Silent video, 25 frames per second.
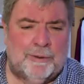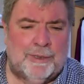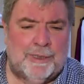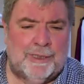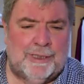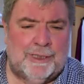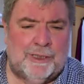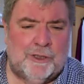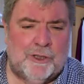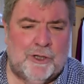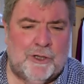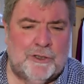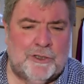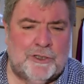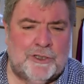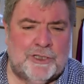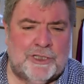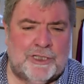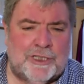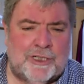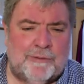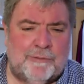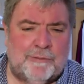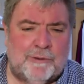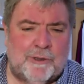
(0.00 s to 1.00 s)
in the
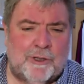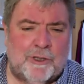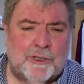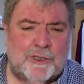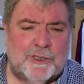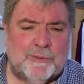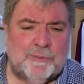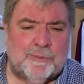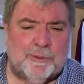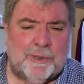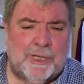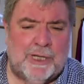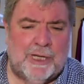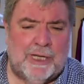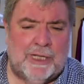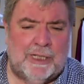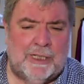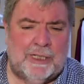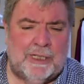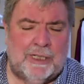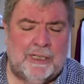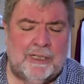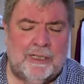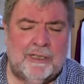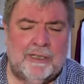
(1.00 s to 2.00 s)
urgency of God's
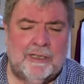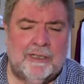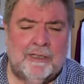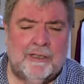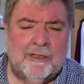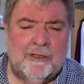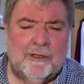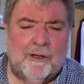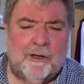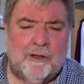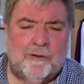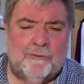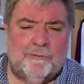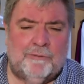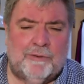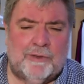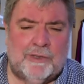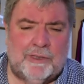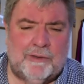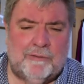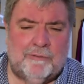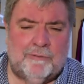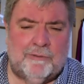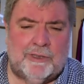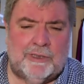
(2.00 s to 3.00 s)
plan of
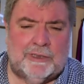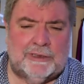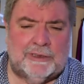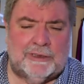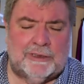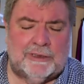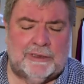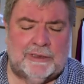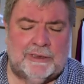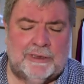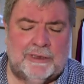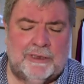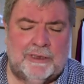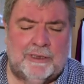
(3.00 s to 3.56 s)
forgiveness,